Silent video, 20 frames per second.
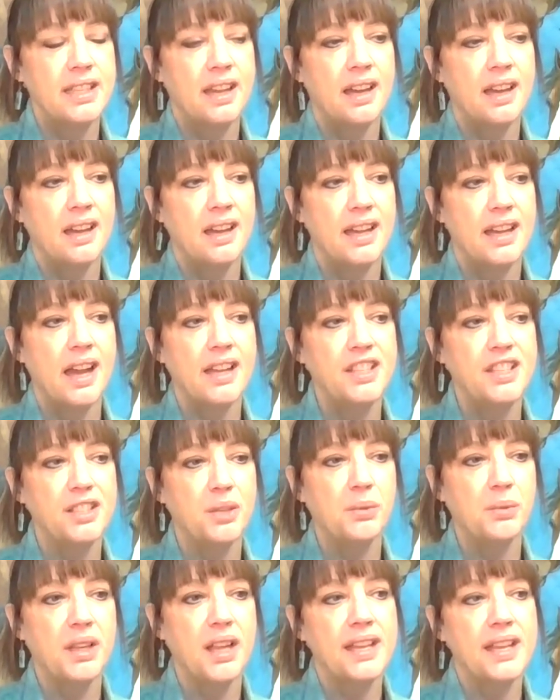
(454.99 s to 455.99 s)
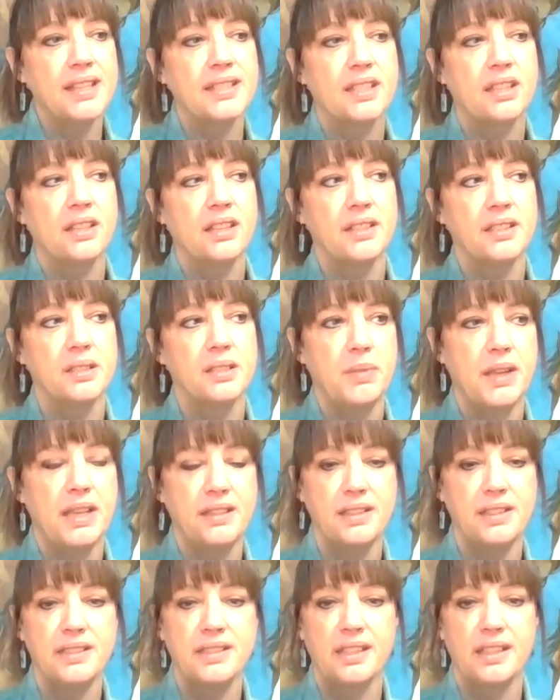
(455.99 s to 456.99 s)
Uh, you know, when I started to paint
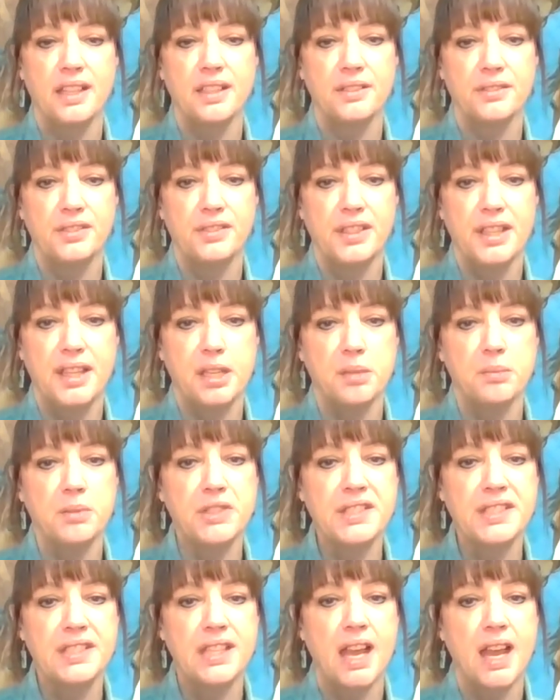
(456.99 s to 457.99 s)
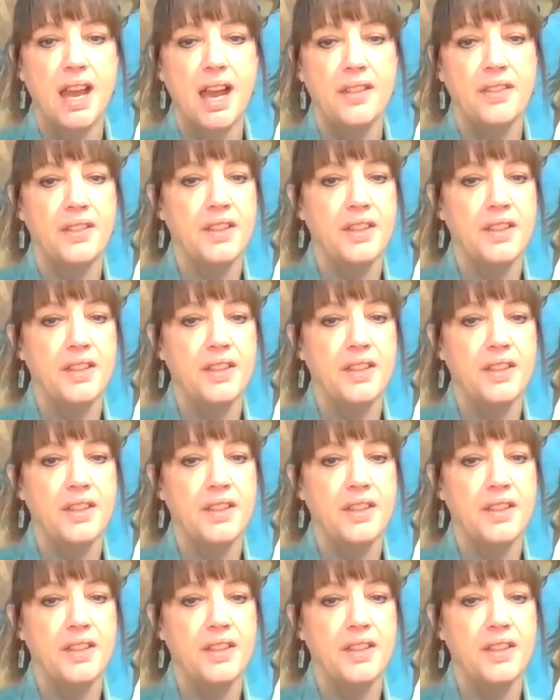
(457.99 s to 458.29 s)
these colorful animals, I, I,